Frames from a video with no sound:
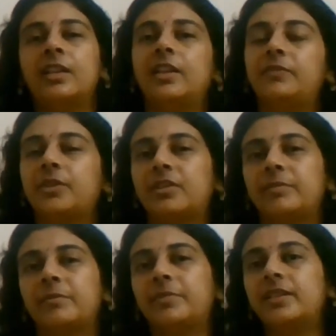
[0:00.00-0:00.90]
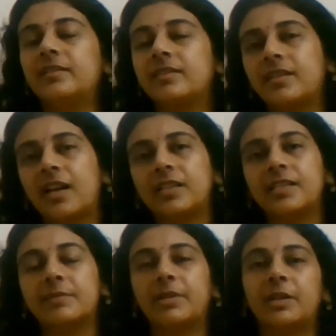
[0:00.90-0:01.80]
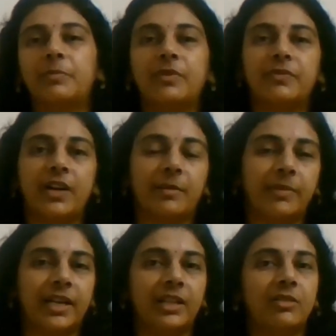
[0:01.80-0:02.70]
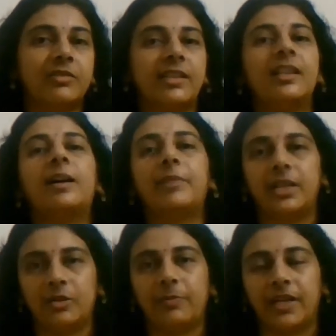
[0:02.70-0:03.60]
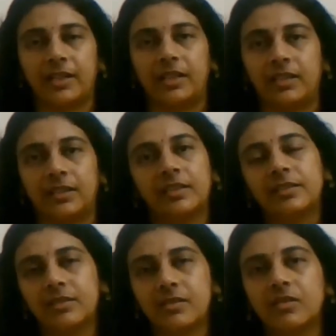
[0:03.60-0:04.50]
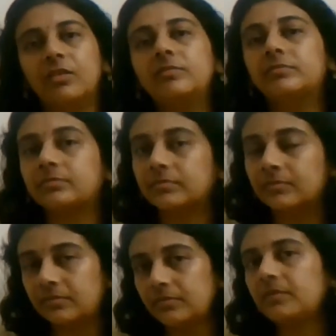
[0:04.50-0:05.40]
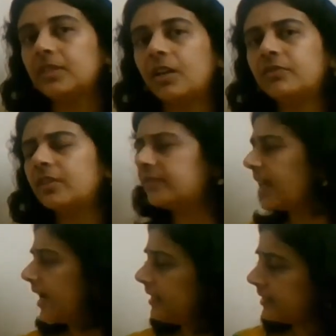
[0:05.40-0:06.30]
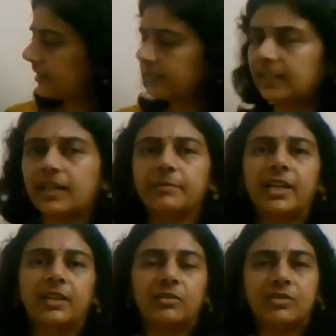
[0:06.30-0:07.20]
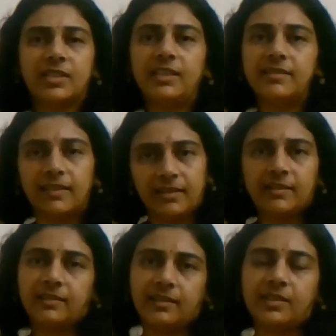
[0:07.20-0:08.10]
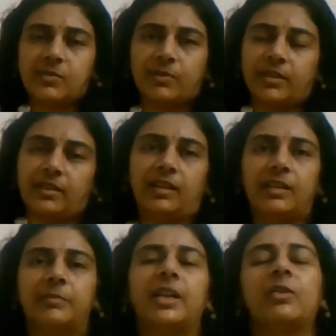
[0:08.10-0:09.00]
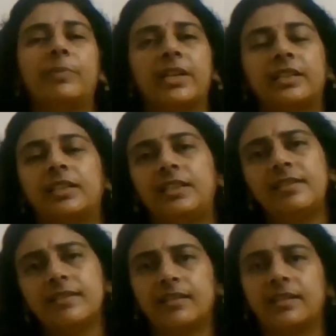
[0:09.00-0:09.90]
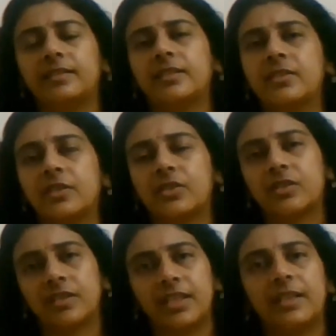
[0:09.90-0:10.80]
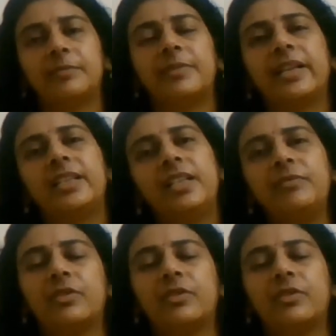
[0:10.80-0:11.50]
If you remember, starch is made up of amylose and amylopectin. So out of that, the amylose is this one and amylopectin is another structure. They combinedly